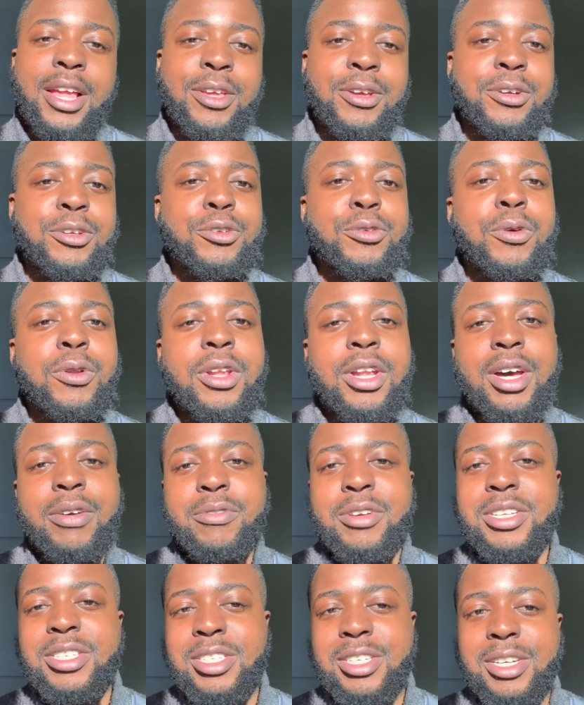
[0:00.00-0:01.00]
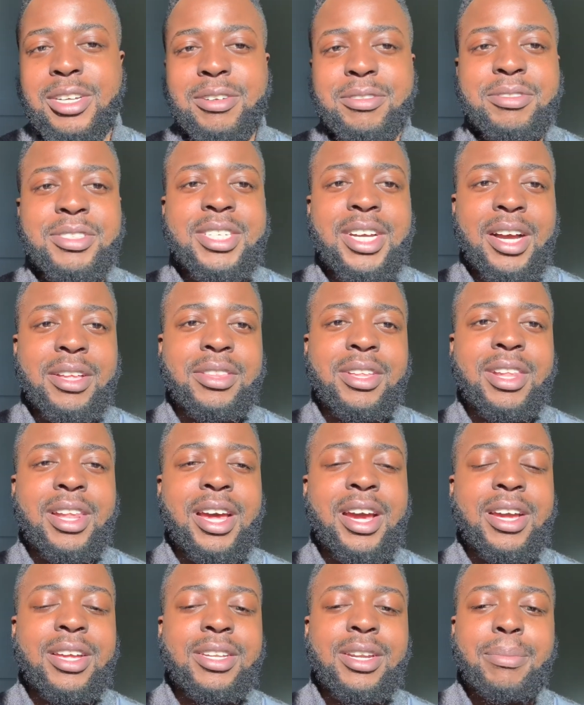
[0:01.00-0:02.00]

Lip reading: you will love yourself down the line.